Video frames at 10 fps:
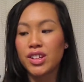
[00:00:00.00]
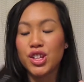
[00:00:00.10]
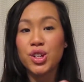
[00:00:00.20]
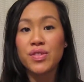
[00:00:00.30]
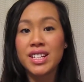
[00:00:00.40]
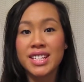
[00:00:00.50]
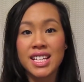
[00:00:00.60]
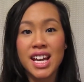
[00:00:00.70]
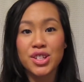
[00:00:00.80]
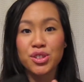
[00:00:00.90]
QVC
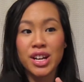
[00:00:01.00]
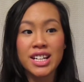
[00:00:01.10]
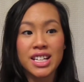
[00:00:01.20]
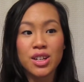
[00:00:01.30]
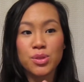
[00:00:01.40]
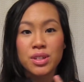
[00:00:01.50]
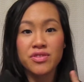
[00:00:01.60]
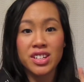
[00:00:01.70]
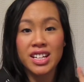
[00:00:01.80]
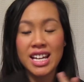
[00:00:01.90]
has great deals whenever
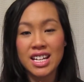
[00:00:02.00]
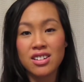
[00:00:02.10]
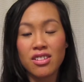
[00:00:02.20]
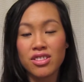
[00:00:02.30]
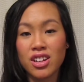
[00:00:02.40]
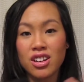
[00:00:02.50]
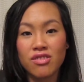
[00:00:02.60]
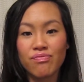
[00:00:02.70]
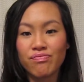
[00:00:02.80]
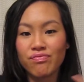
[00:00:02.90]
you get a hand on their